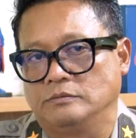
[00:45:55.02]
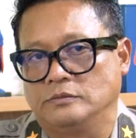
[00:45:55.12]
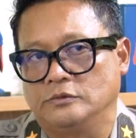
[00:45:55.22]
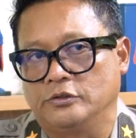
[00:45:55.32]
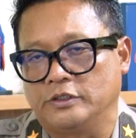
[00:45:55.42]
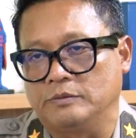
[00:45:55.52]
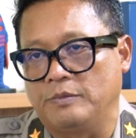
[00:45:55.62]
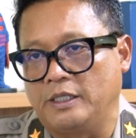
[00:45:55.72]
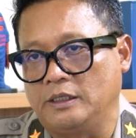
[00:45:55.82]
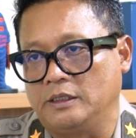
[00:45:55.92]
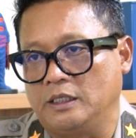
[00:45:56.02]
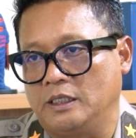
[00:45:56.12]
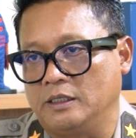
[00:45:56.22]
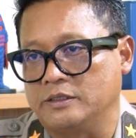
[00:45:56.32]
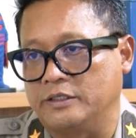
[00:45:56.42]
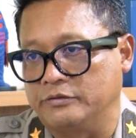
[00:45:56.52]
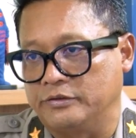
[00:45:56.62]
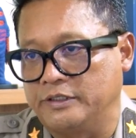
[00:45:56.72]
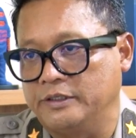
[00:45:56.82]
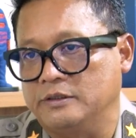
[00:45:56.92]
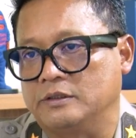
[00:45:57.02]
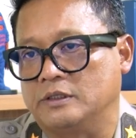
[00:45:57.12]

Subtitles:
noted by the secretariat